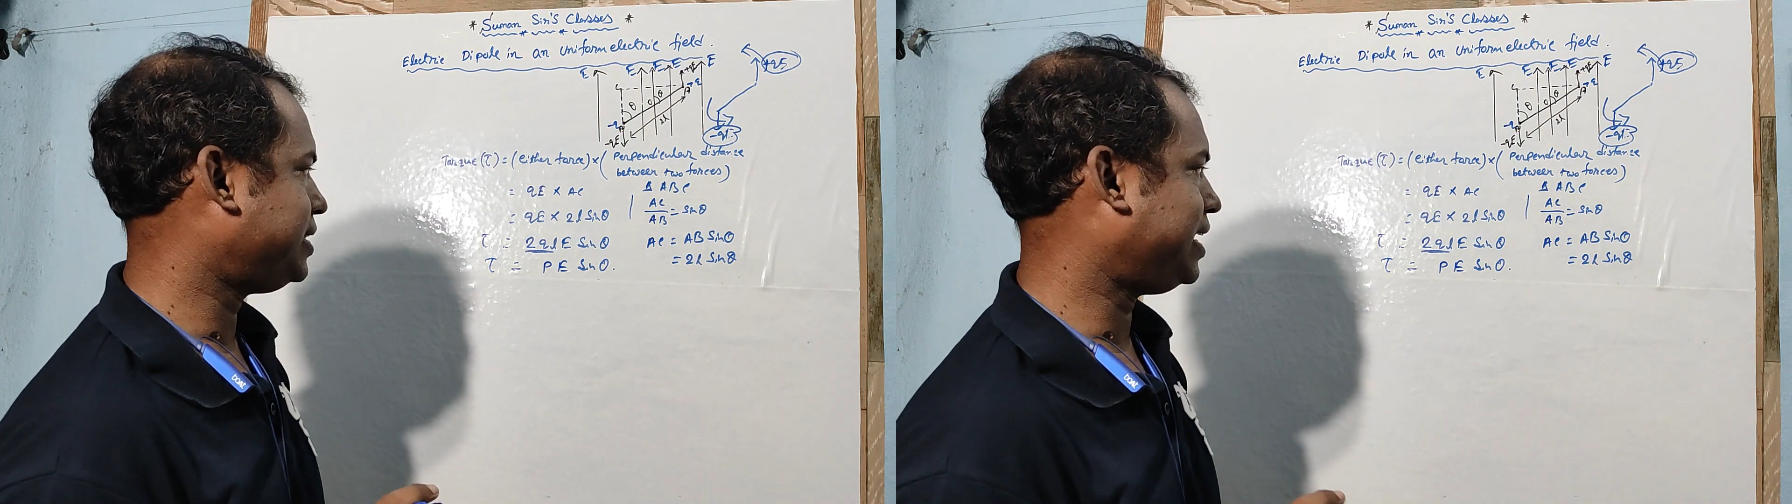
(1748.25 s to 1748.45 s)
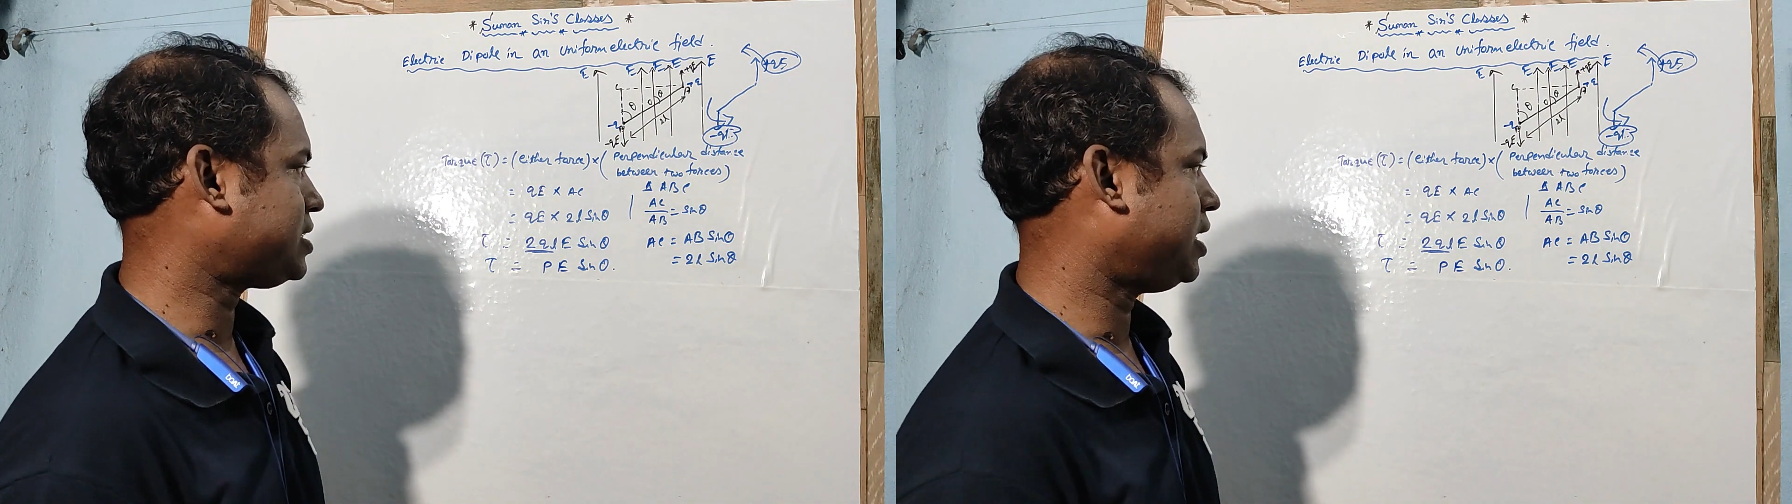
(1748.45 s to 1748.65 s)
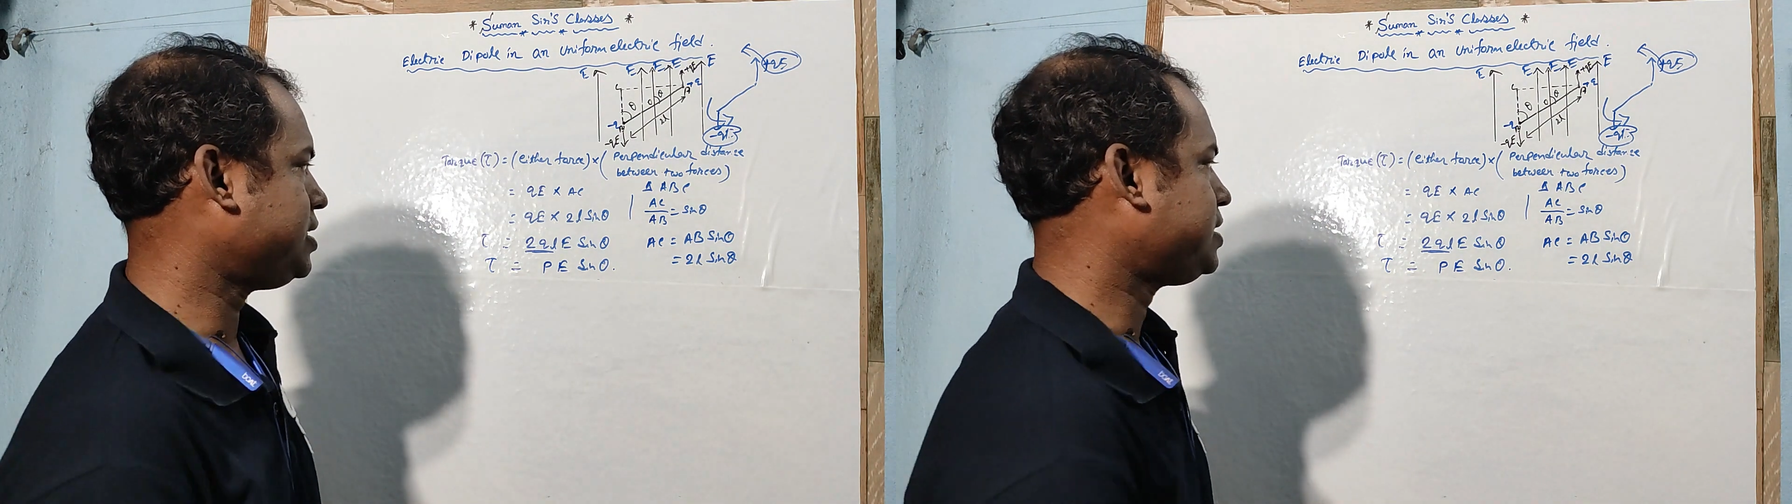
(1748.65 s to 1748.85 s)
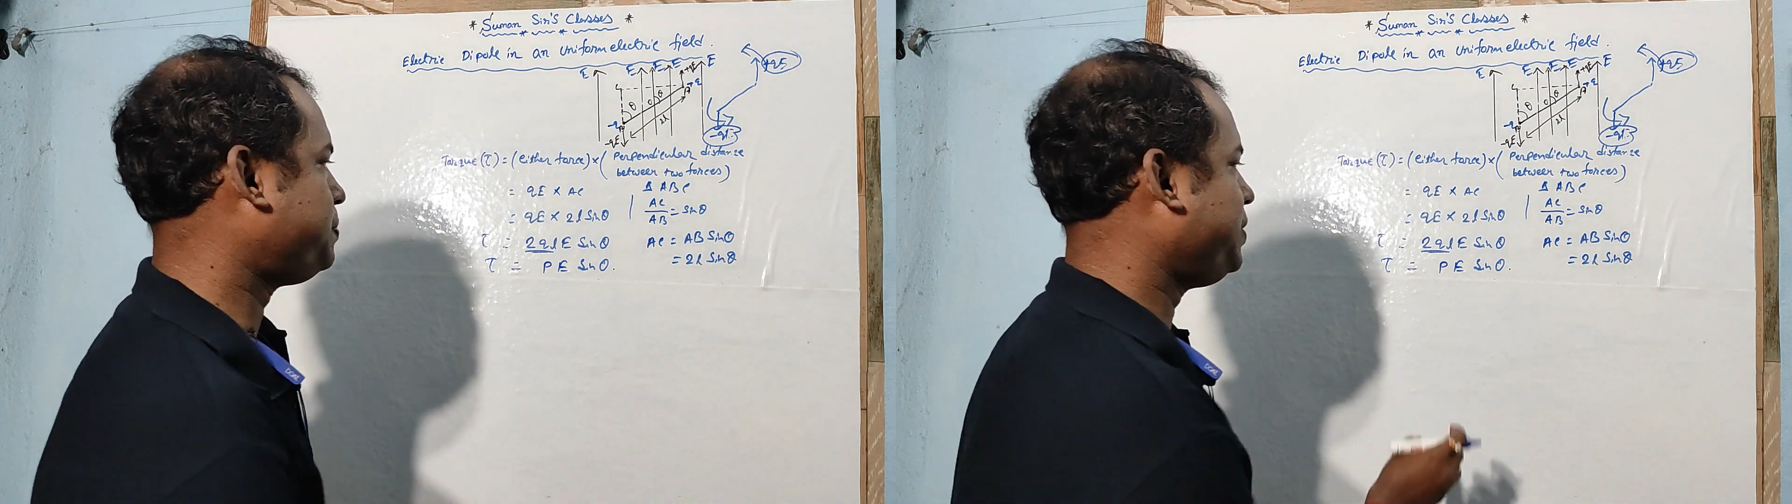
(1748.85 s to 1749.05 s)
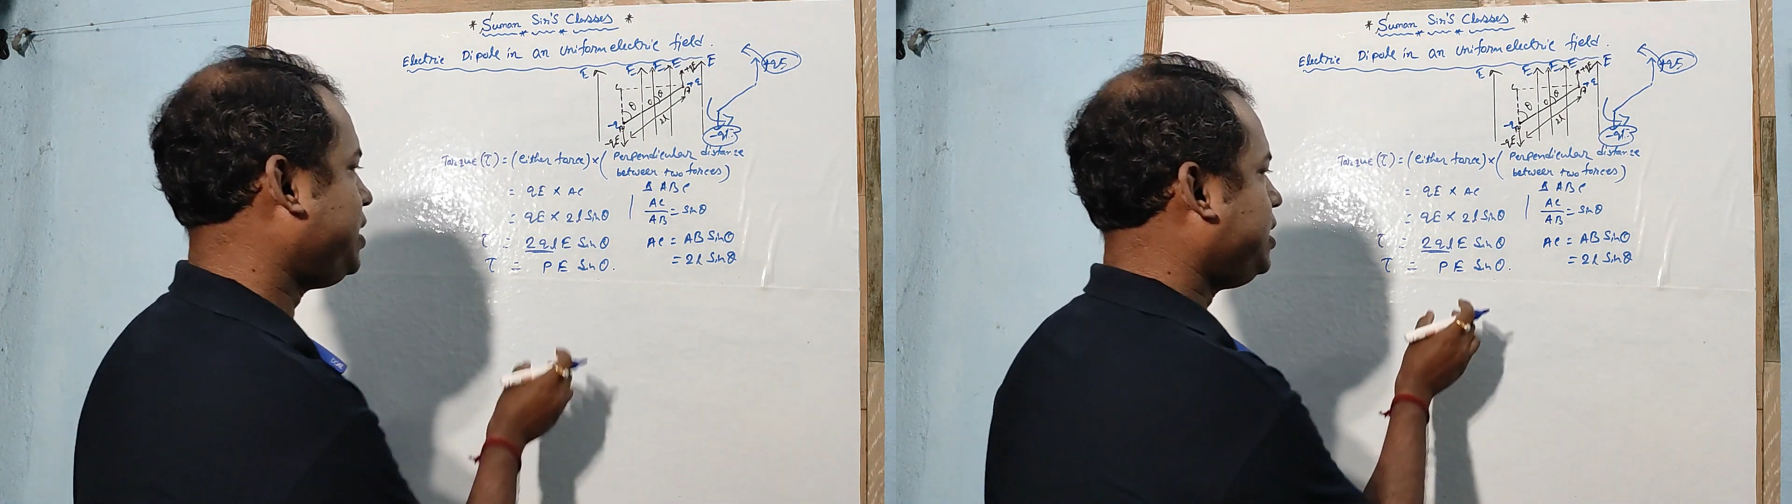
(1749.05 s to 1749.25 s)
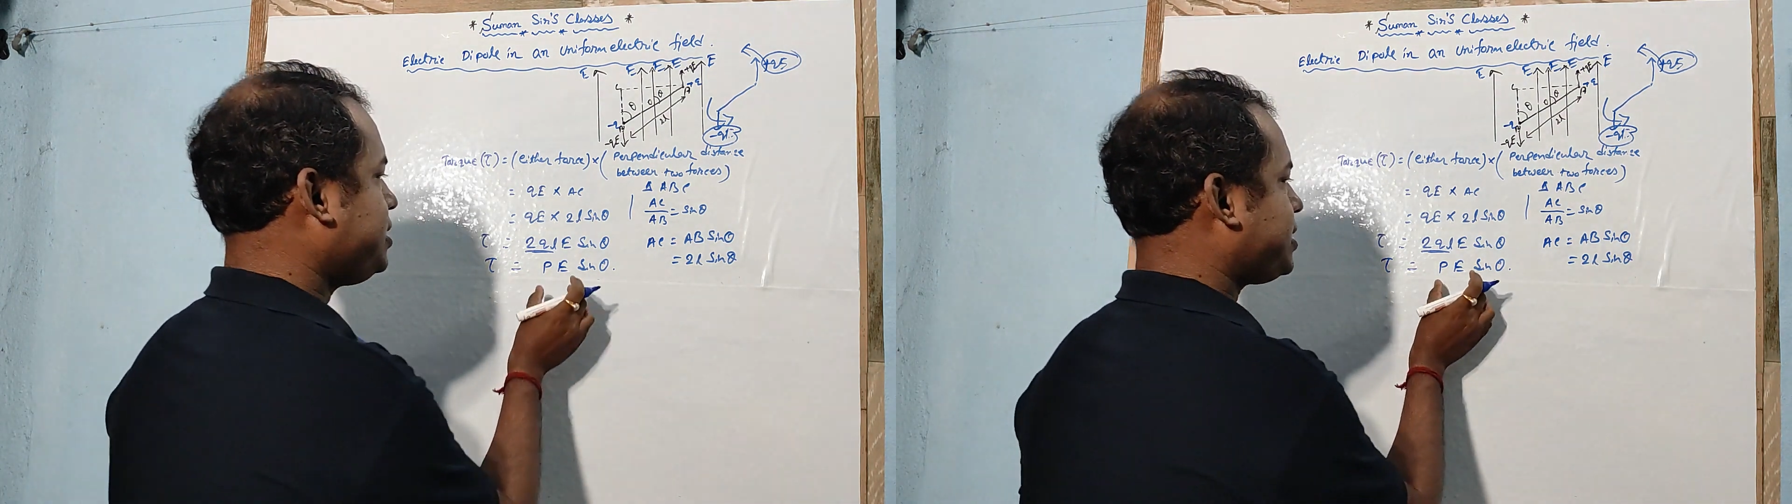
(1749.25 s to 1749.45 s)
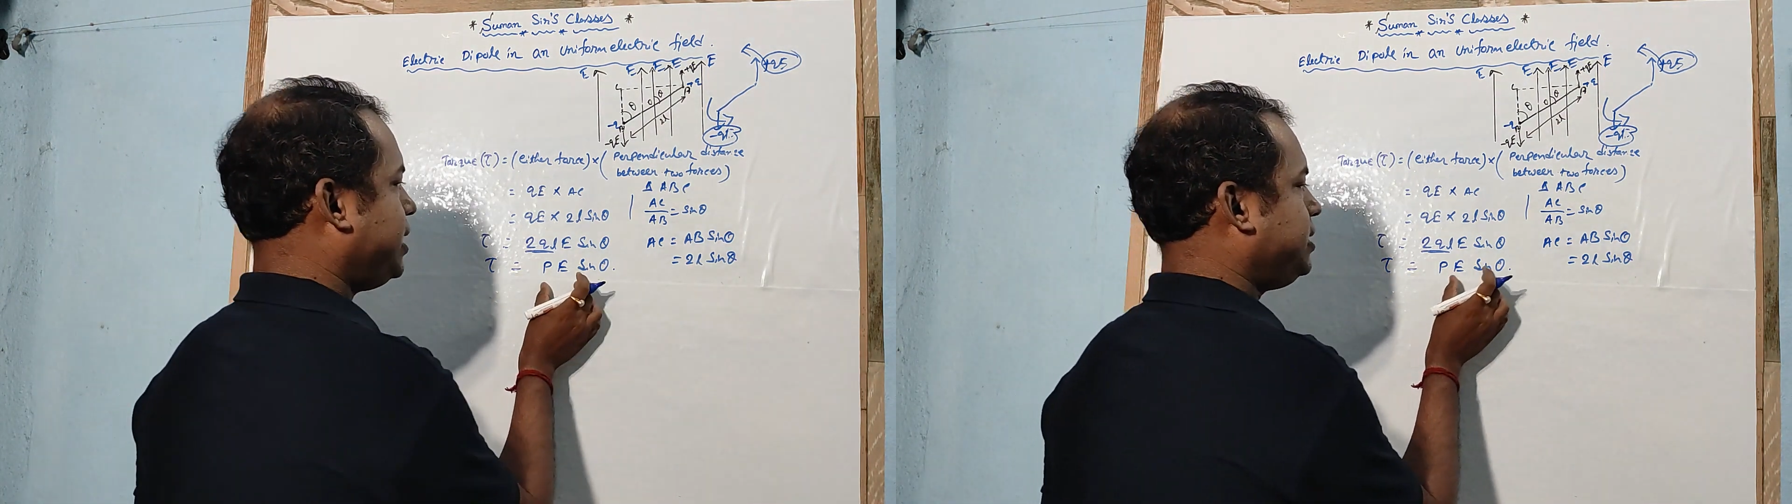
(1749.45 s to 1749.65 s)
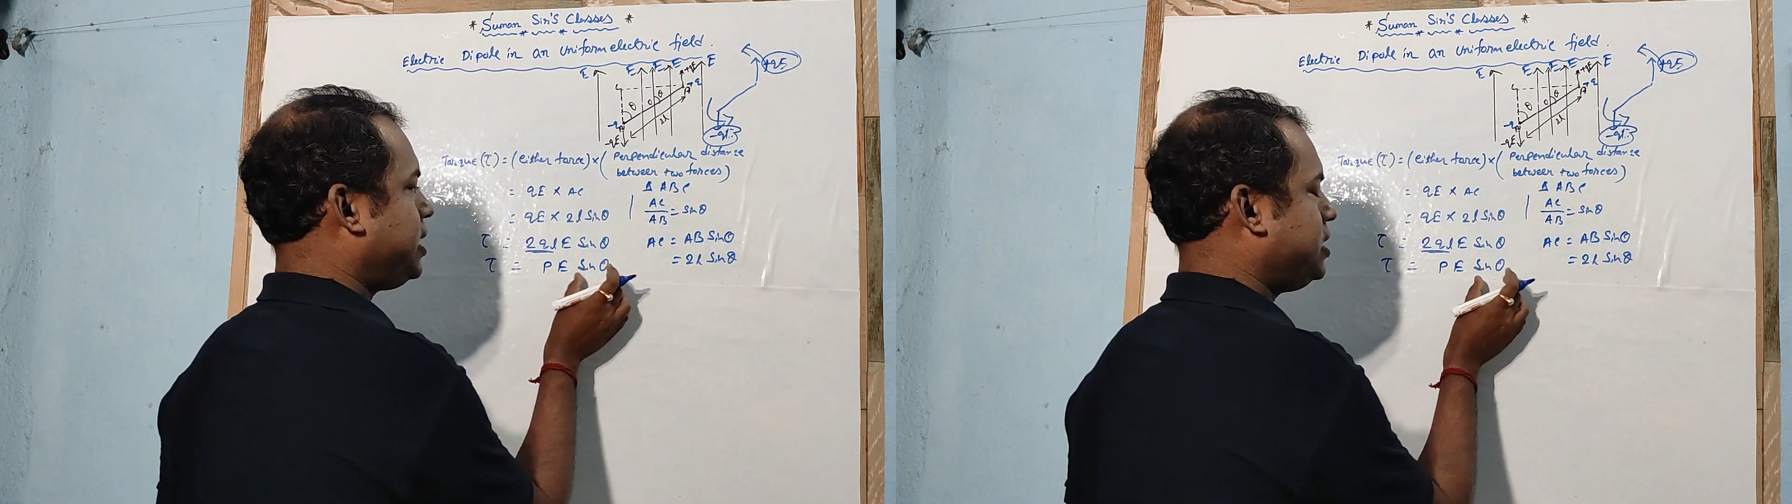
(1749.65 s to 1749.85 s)
that is P
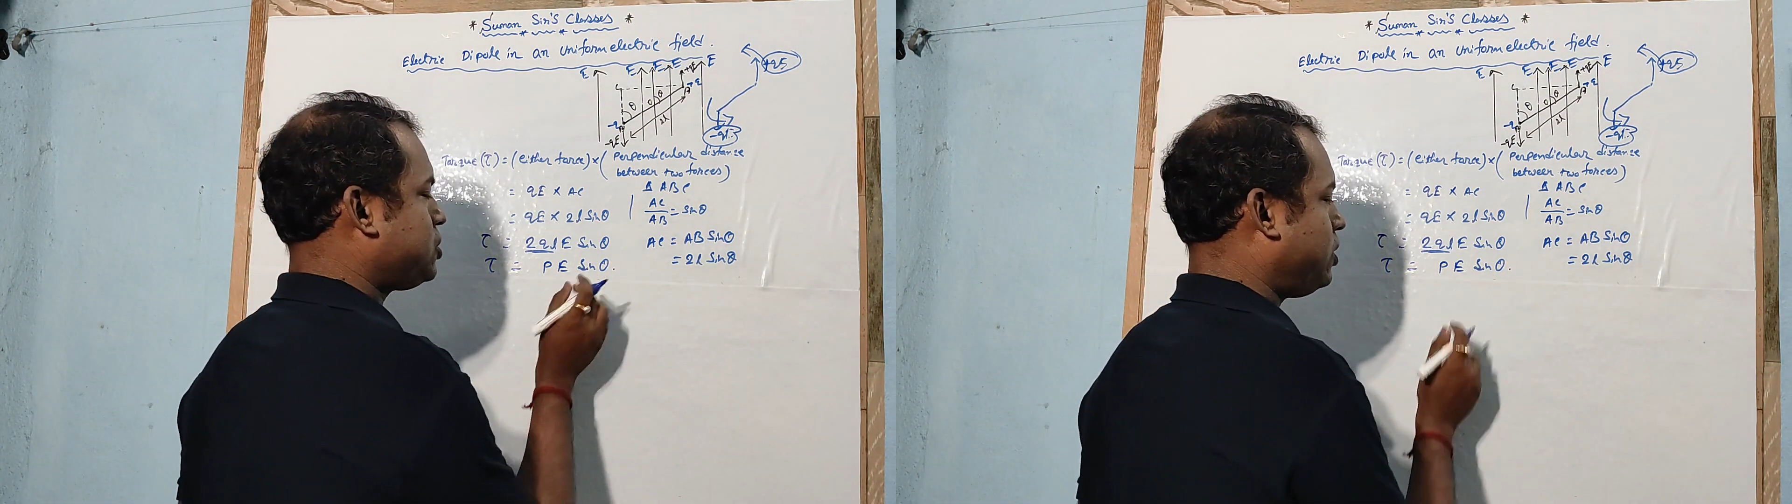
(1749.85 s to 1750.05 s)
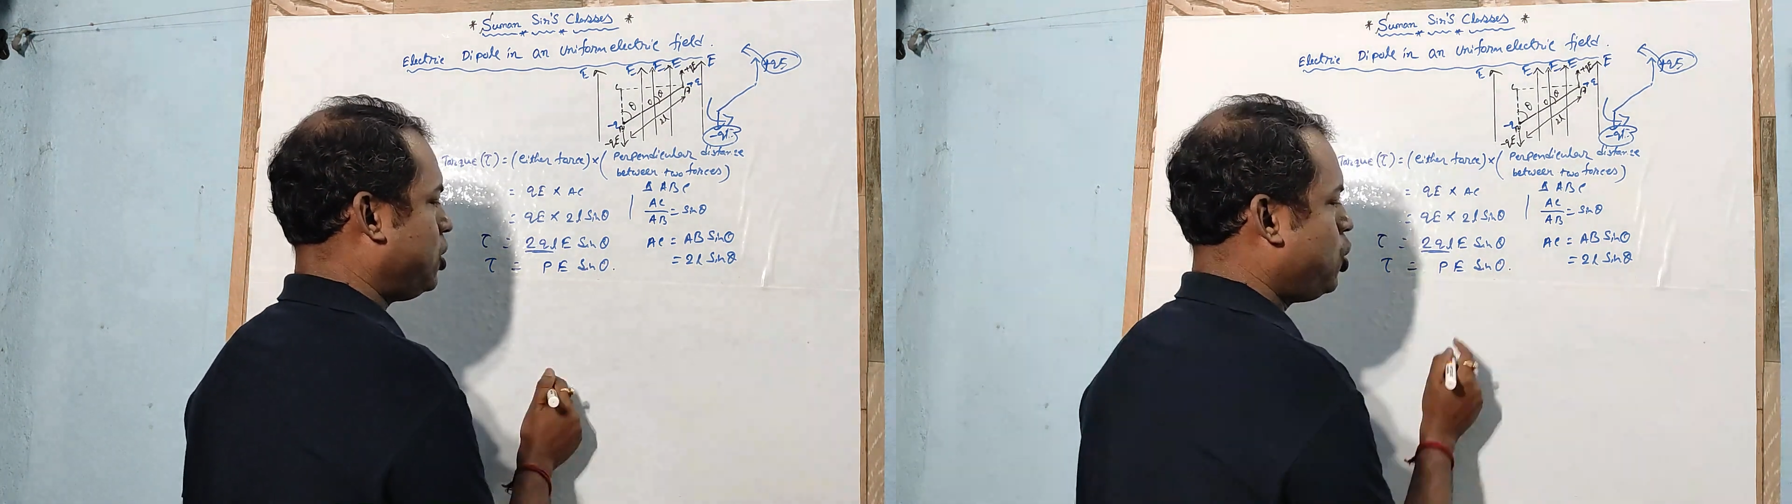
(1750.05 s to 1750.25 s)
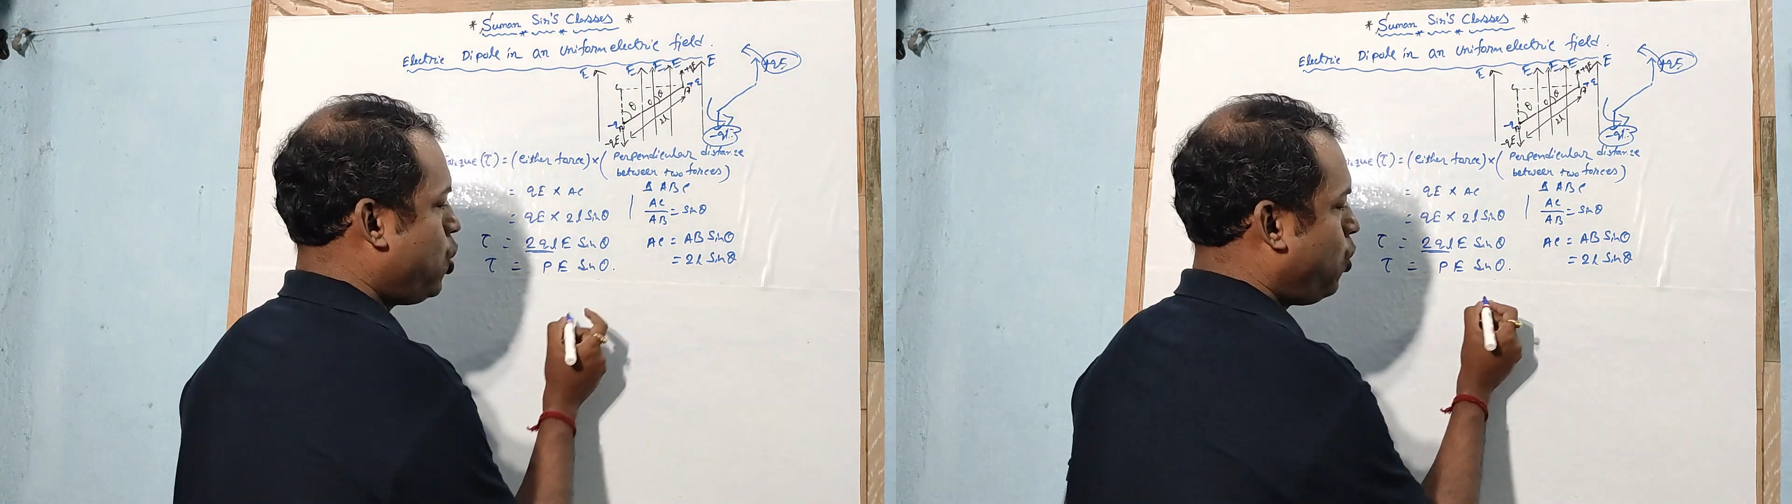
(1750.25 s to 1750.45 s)
sine theta, this one,